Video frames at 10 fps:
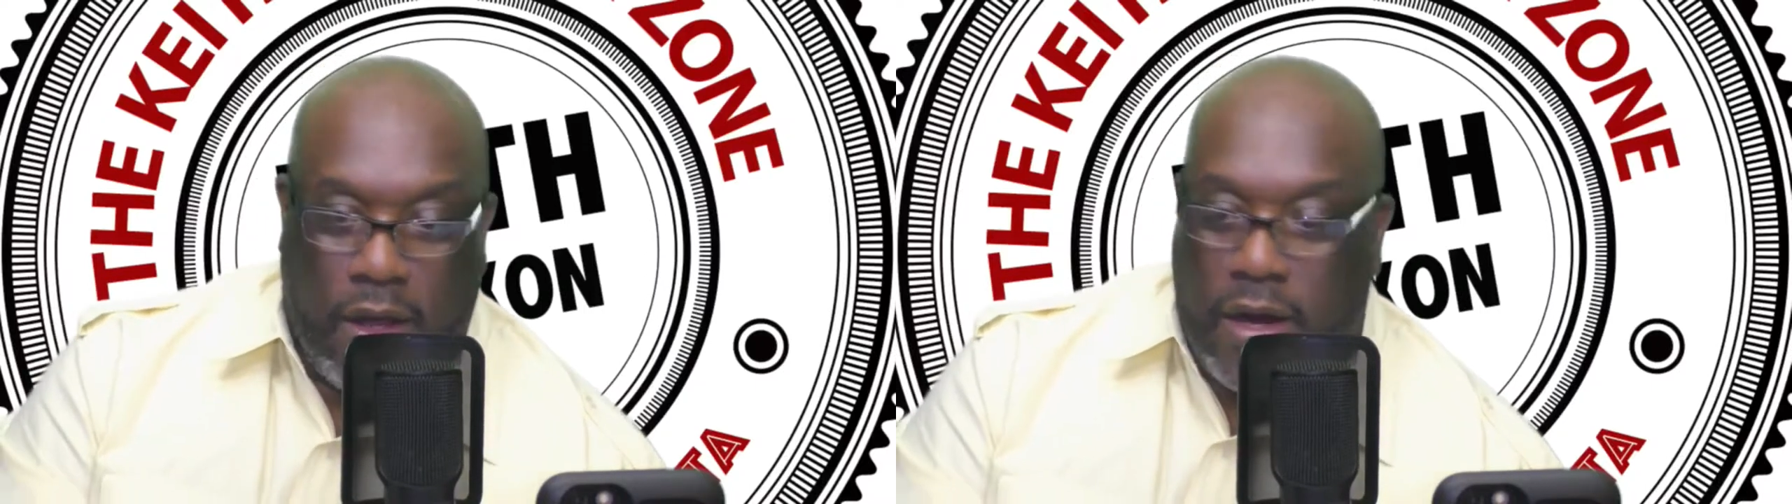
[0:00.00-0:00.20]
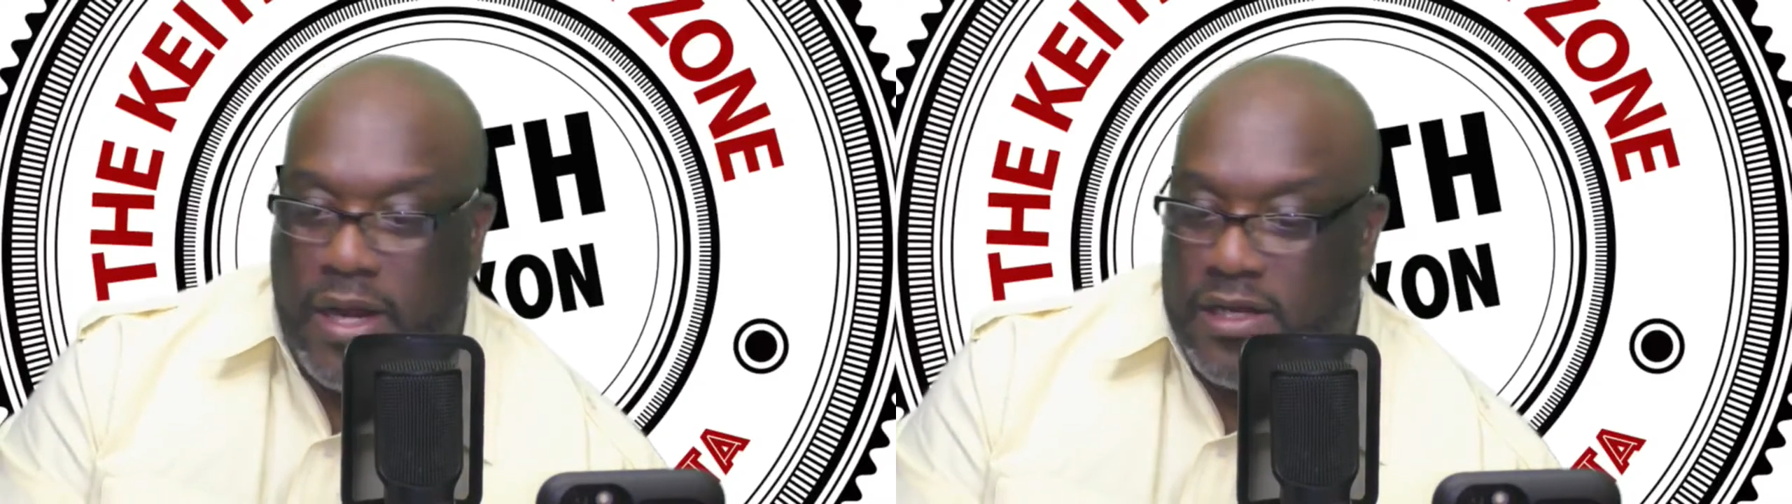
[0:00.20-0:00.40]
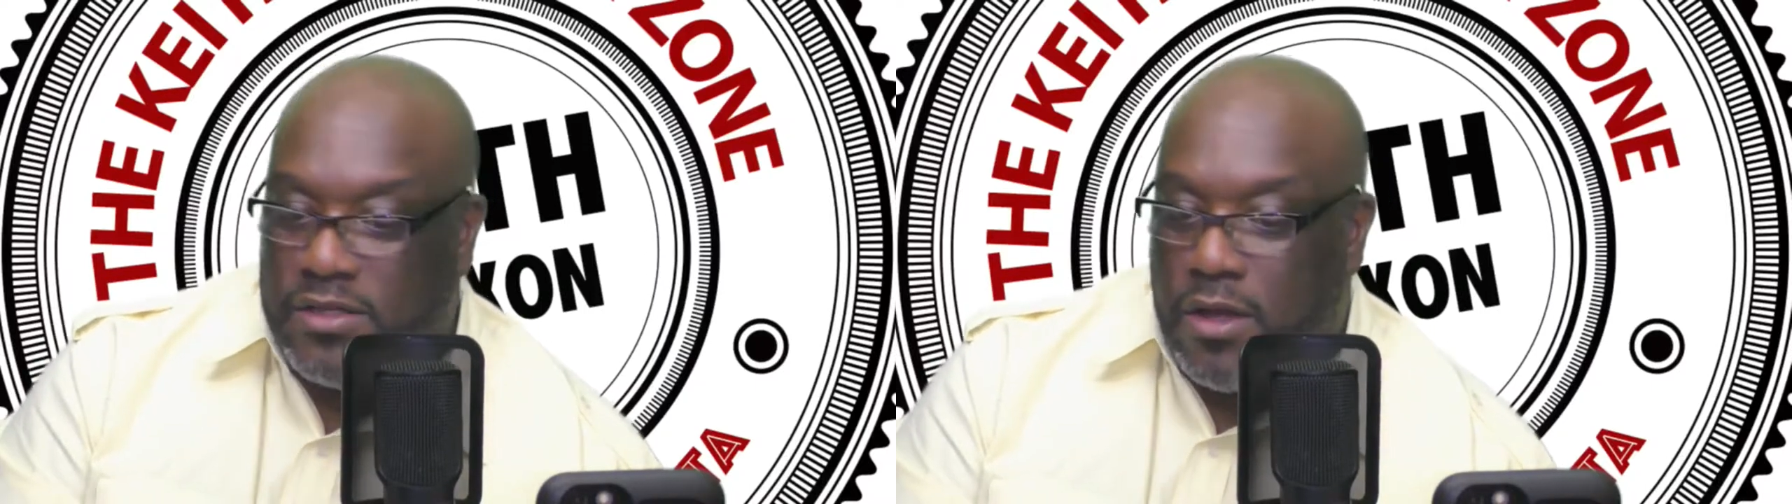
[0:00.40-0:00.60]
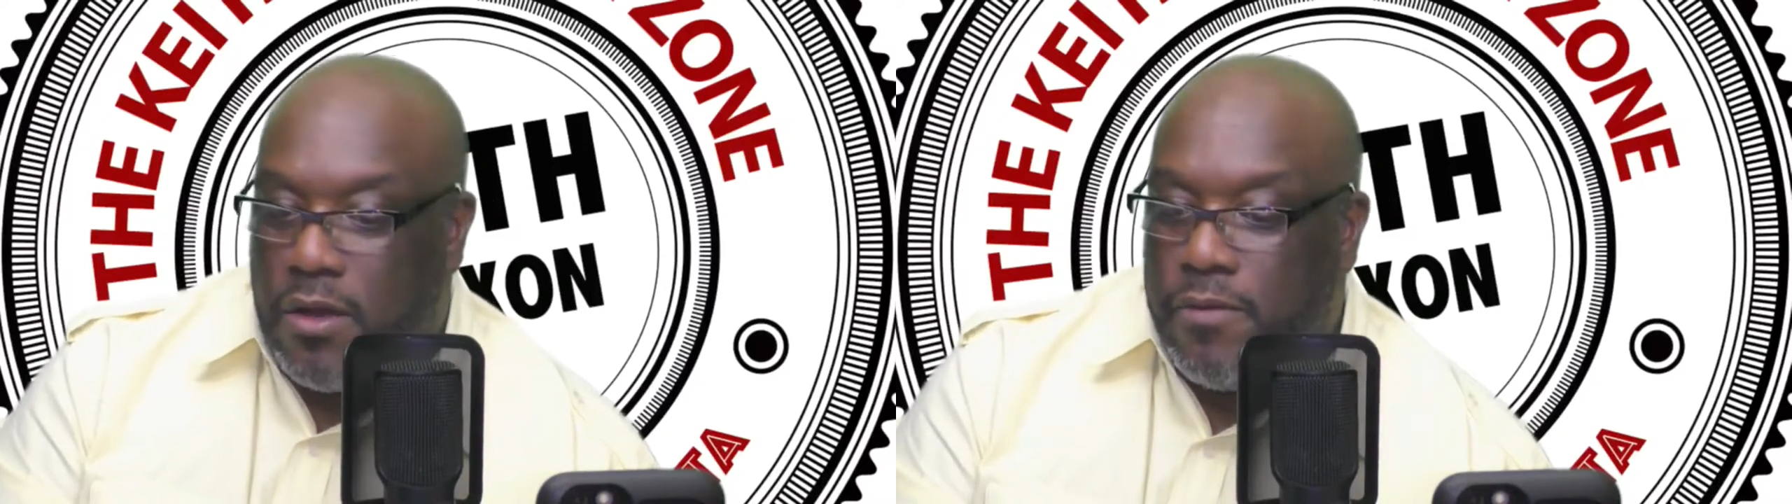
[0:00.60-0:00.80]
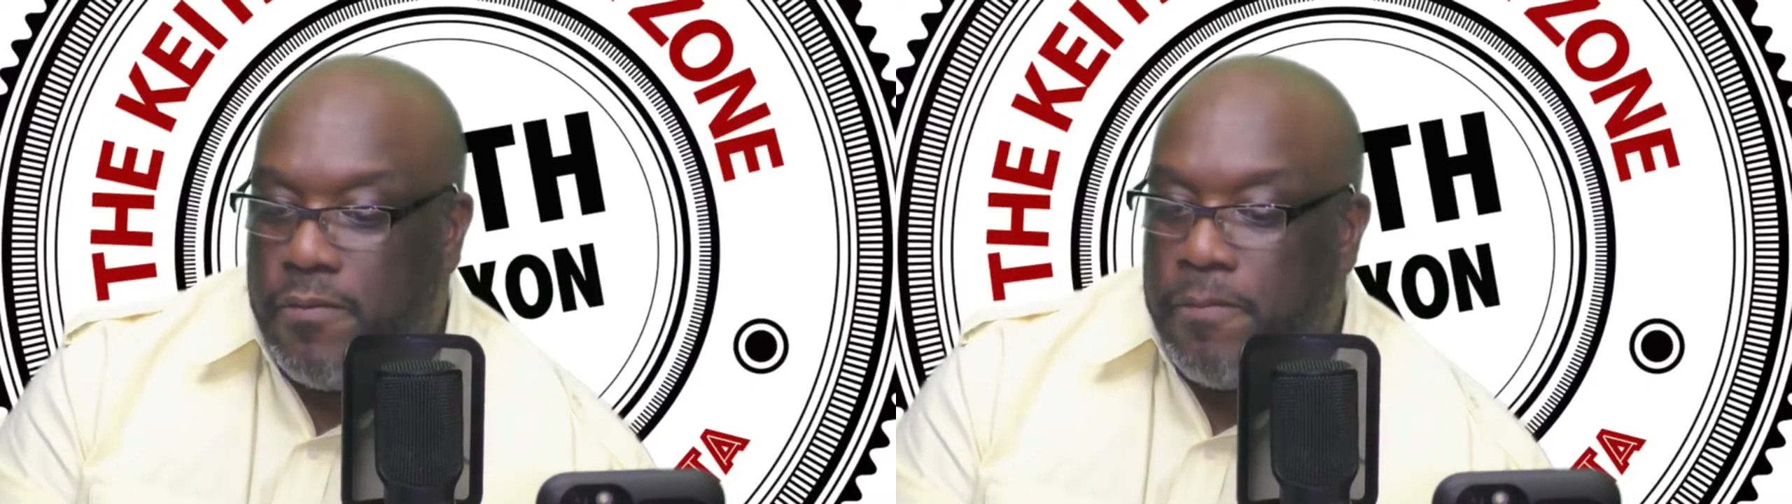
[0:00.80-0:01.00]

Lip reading: All right, let's go.